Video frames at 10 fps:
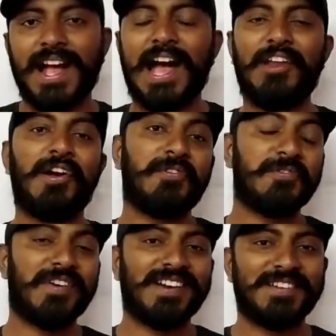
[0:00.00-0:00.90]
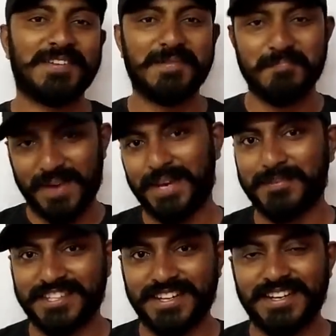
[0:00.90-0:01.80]
Hello everyone, my name
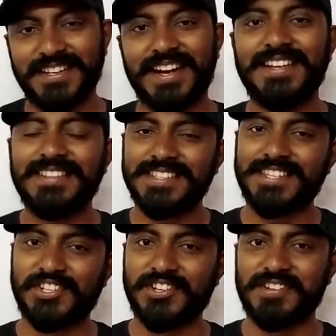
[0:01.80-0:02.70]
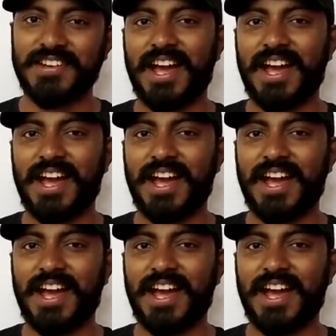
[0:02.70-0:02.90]
is Naren, and in this session